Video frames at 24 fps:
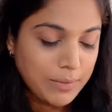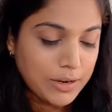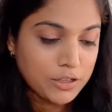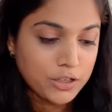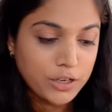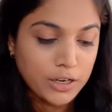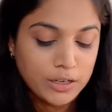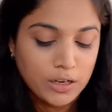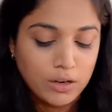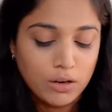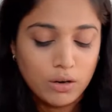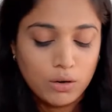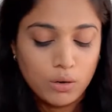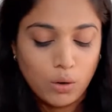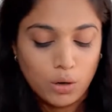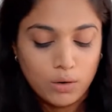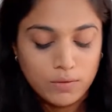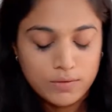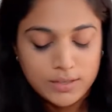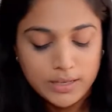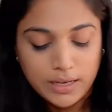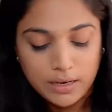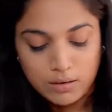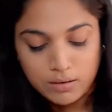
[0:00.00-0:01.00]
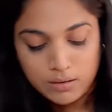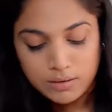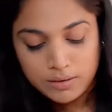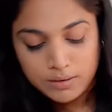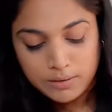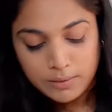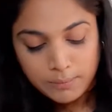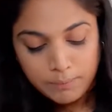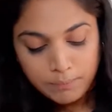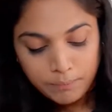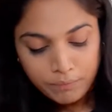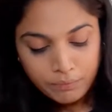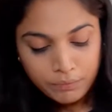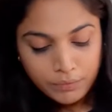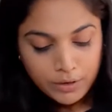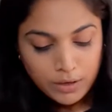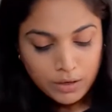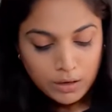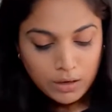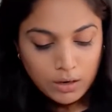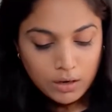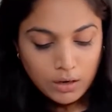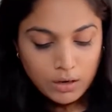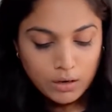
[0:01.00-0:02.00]
I checked out a lot of sellers
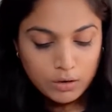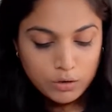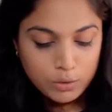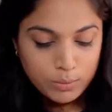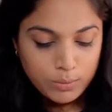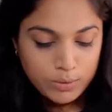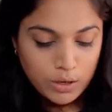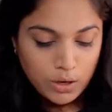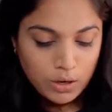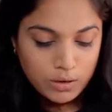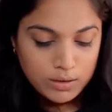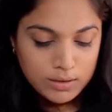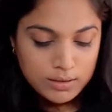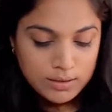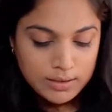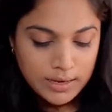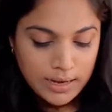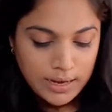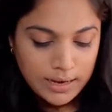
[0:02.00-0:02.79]
to be honest,